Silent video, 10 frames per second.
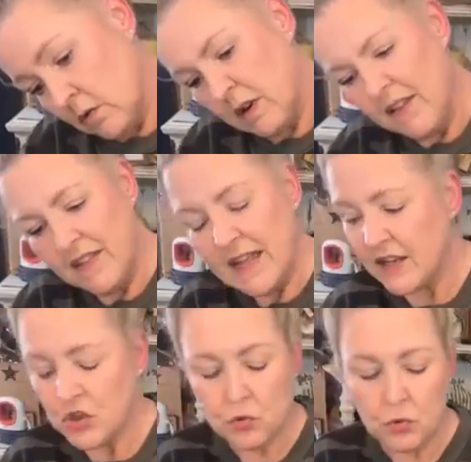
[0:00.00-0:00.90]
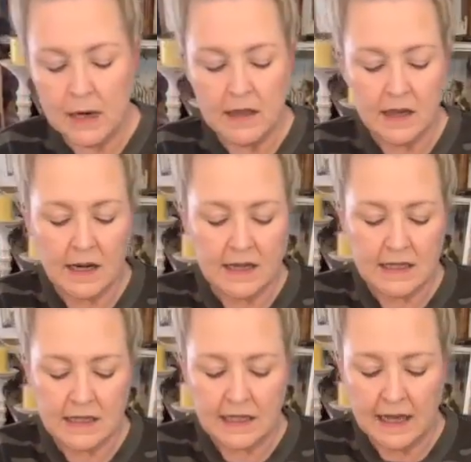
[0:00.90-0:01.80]
Or even that tray that I
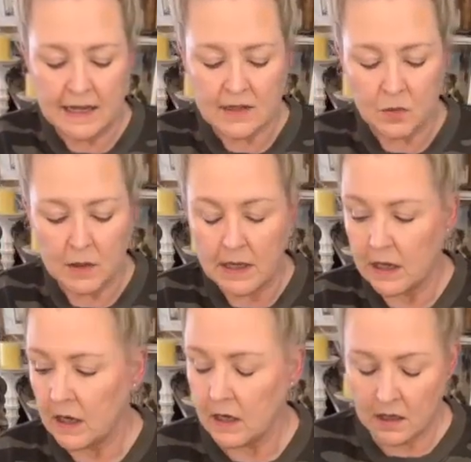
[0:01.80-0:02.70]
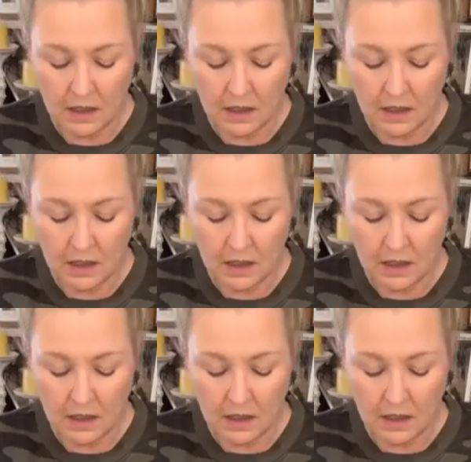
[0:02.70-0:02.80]
did last week.